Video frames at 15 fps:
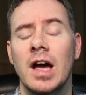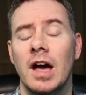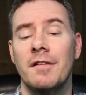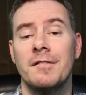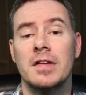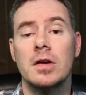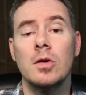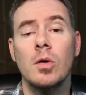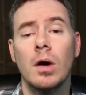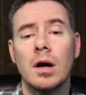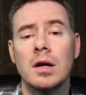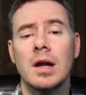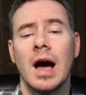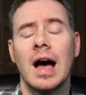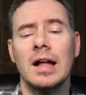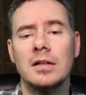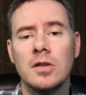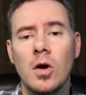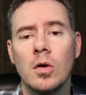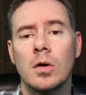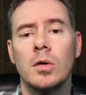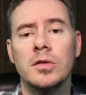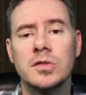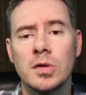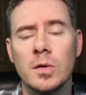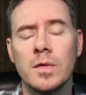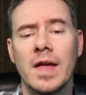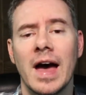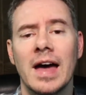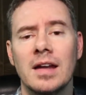If you are not local
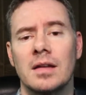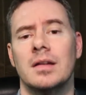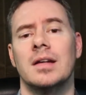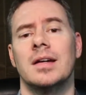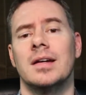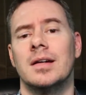to that